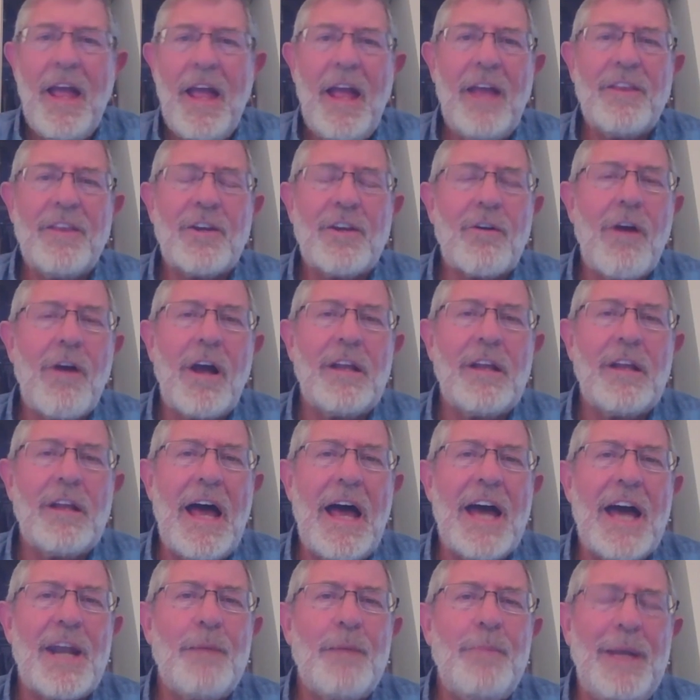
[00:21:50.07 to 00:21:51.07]
And there are a
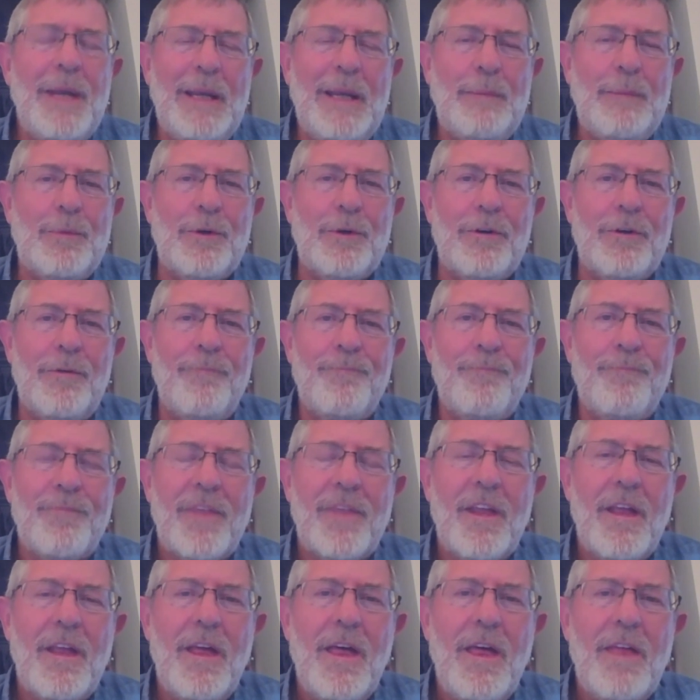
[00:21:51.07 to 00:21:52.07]
lot of people
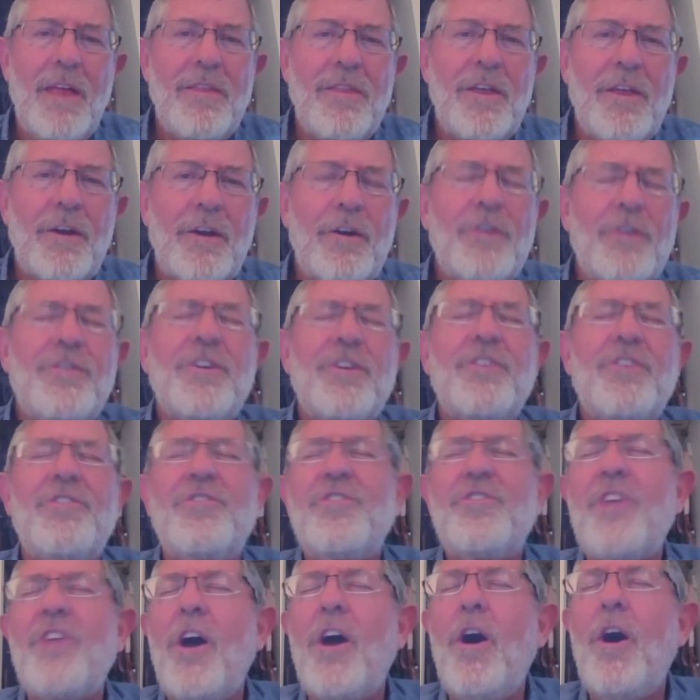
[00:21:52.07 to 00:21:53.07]
that are
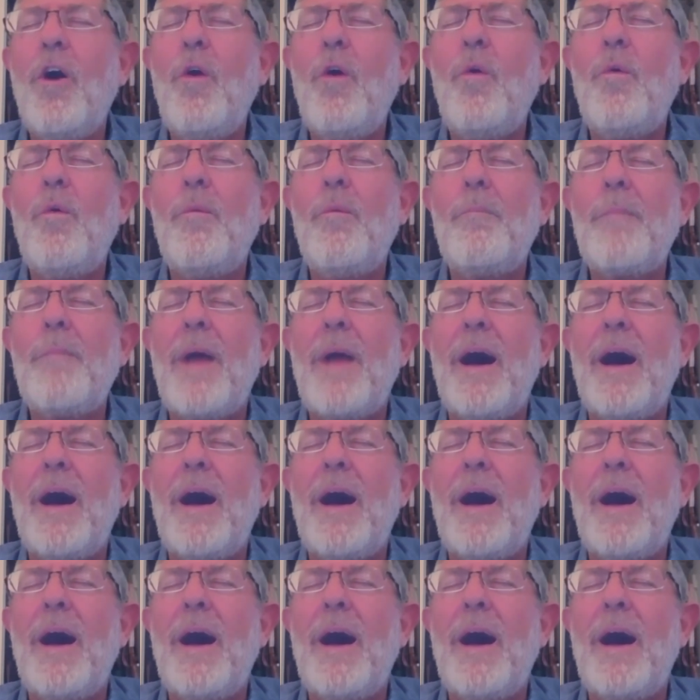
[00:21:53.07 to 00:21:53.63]
just so